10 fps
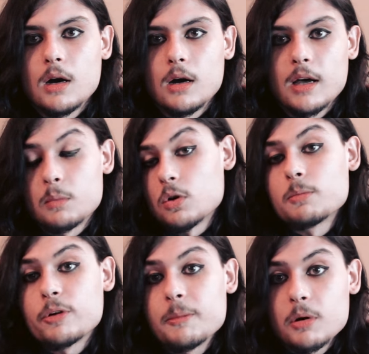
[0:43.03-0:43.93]
and we're
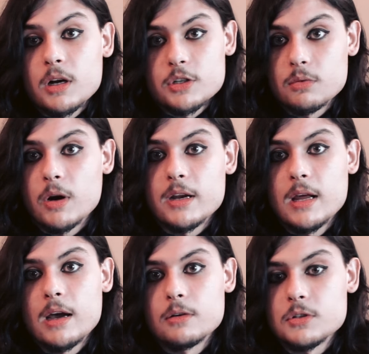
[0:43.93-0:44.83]
in pre-production right
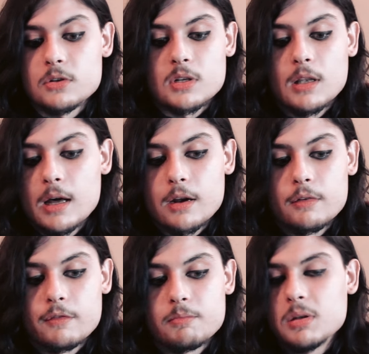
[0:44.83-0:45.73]
now, so there's a lot
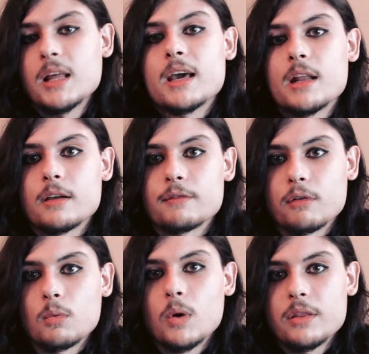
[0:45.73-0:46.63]
of planning
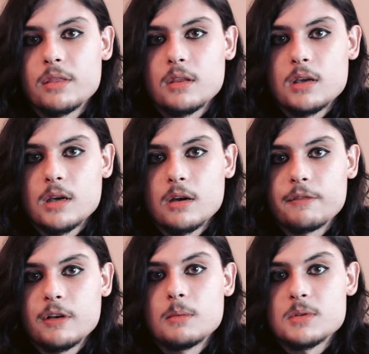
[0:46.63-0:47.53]
for what the
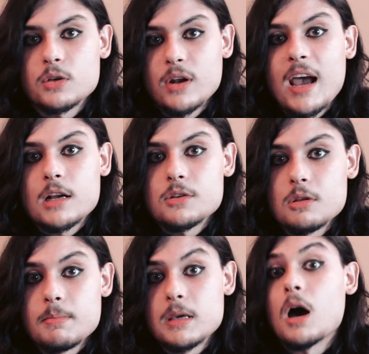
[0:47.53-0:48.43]
films could
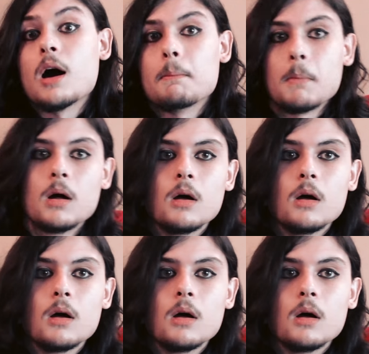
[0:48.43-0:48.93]
actually become.